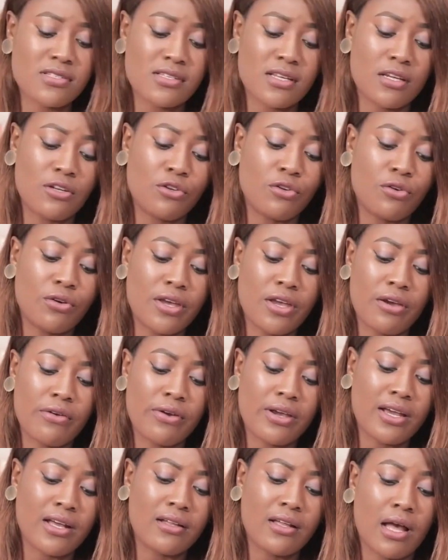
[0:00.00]
in your
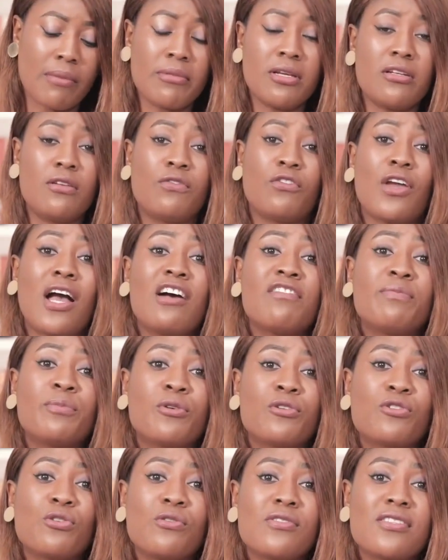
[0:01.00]
area. I mean, if you have
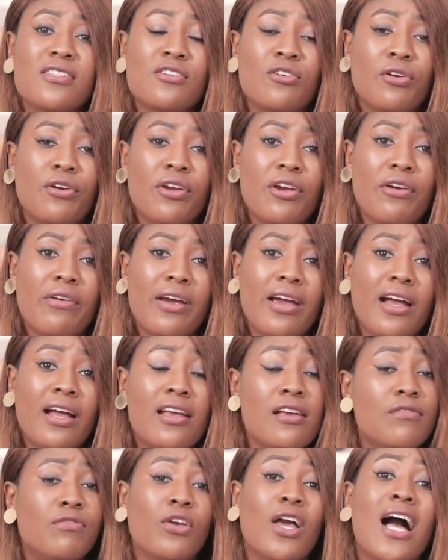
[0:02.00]
potholes in your
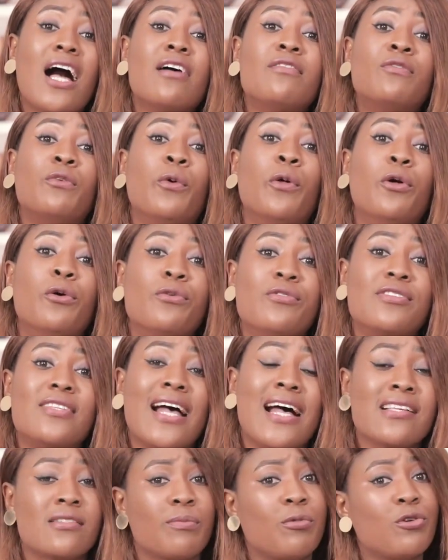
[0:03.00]
area, if you have roads
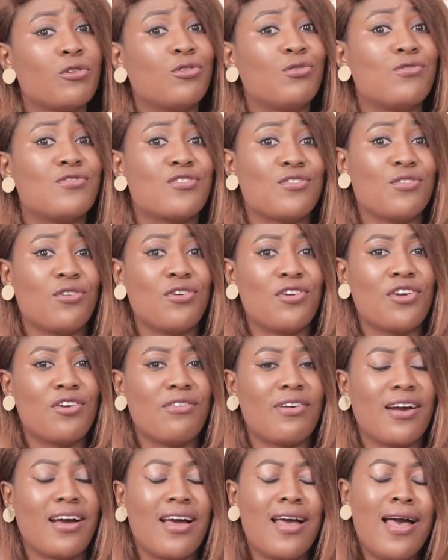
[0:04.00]
as potholes in your
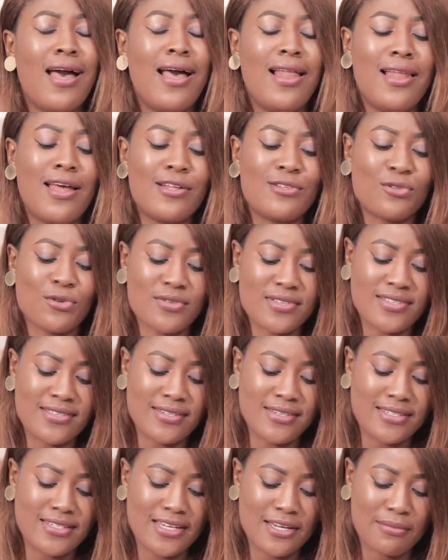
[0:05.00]
area, let us
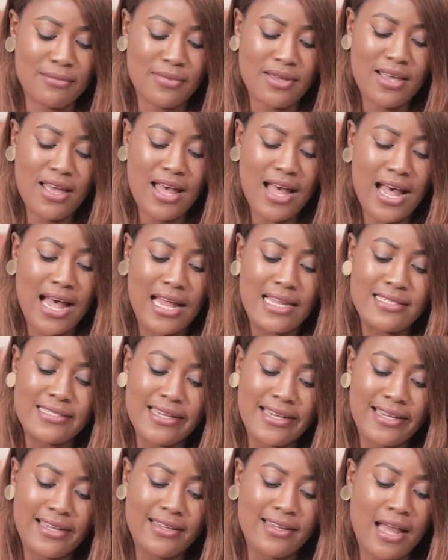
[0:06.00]
see them. And
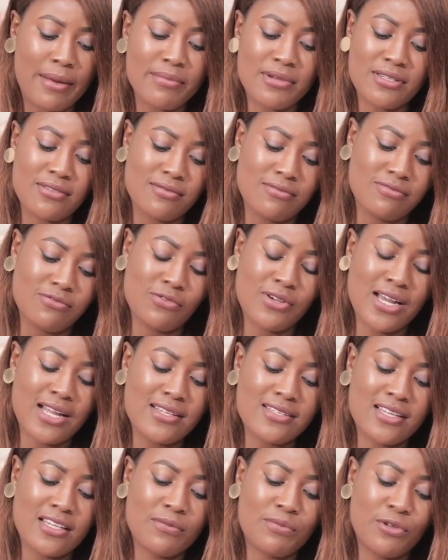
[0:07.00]
then, I mean, we
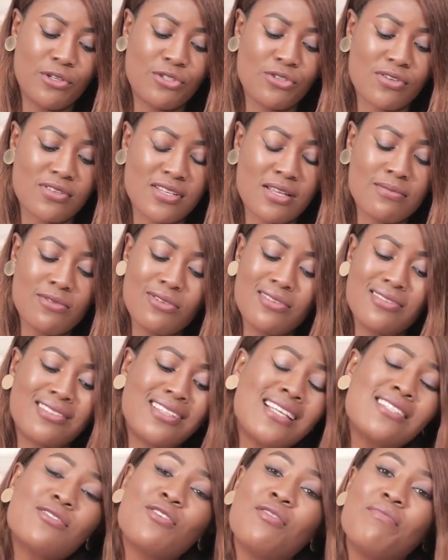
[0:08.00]
can take pictures. And
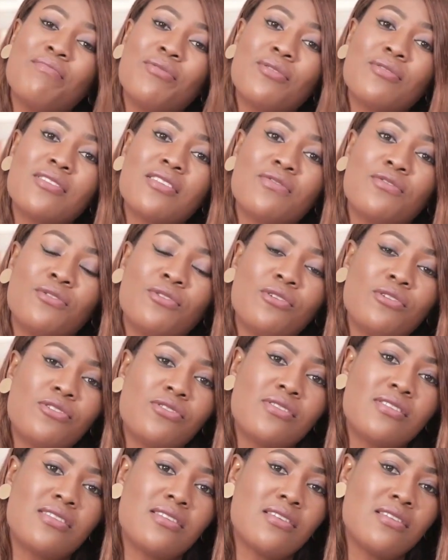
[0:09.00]
they're so beautiful, don't
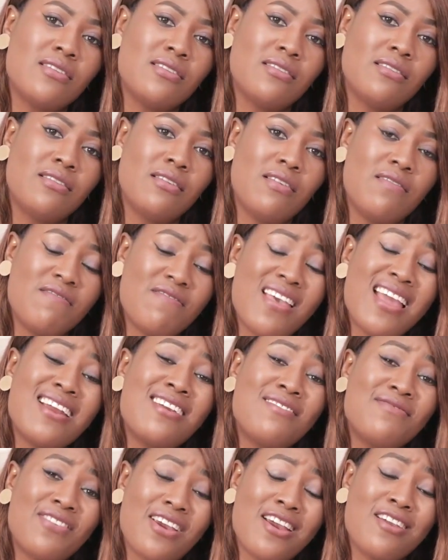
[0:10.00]
you see?
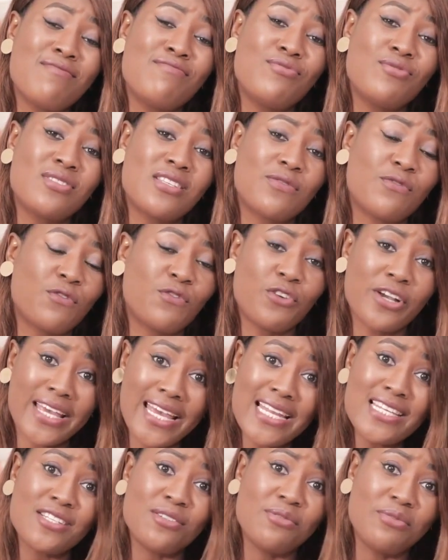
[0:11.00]
Very, very beautiful.
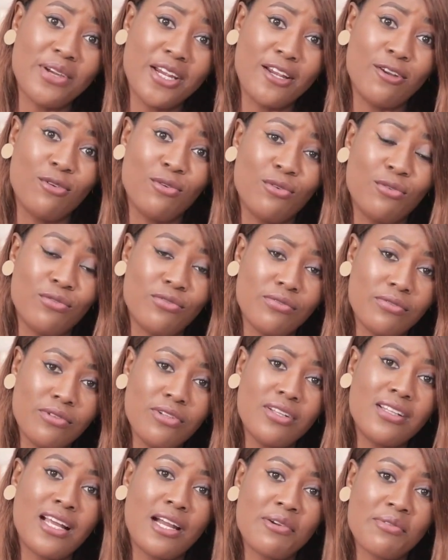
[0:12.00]
Forget the rain. Oh, you
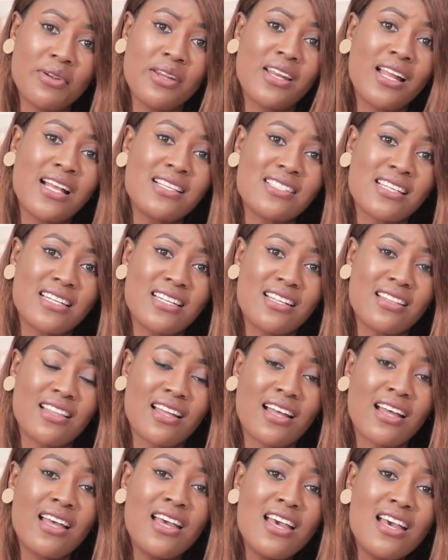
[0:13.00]
know that rain has
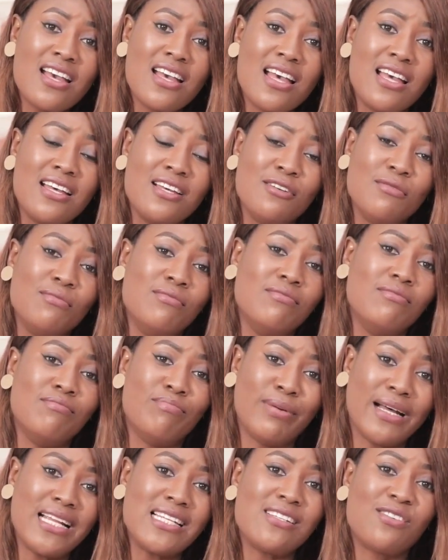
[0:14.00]
another um,
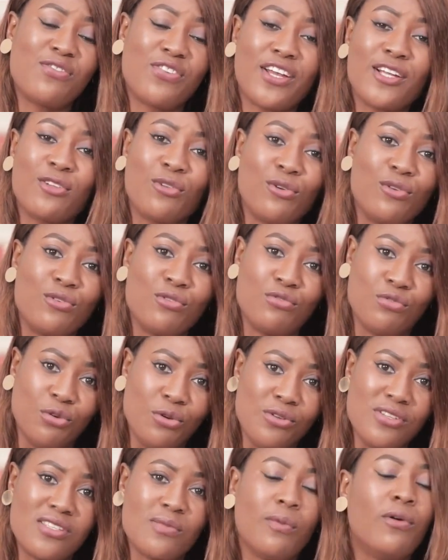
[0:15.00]
bad effect on the
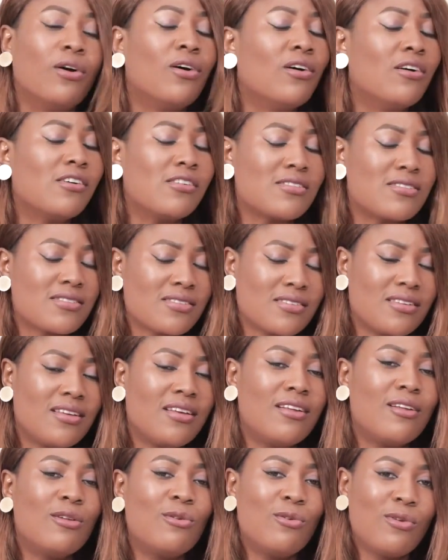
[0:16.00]
roads.
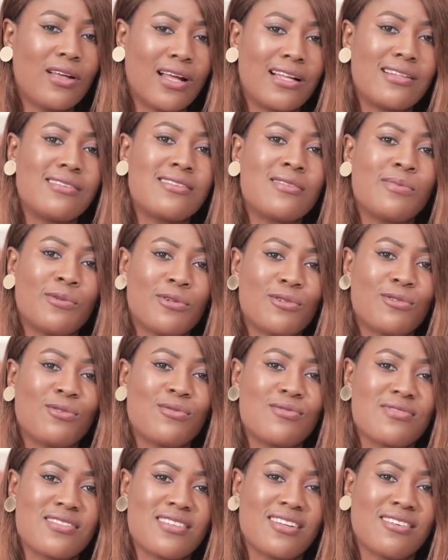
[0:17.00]
But look at these
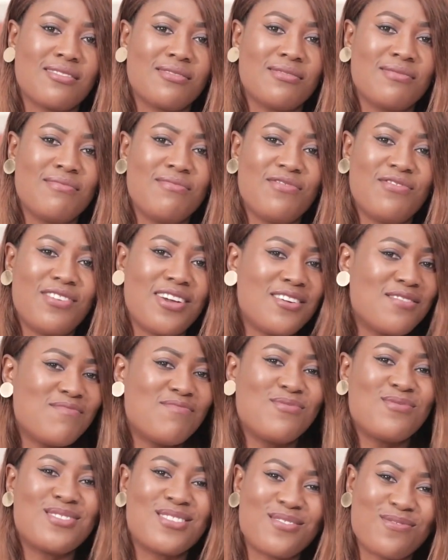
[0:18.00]
potholes now. Very
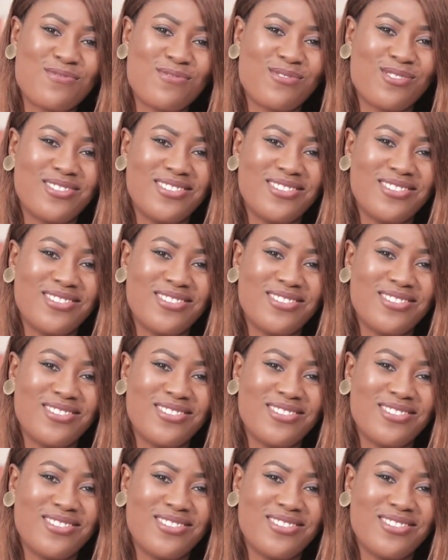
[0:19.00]
beautiful.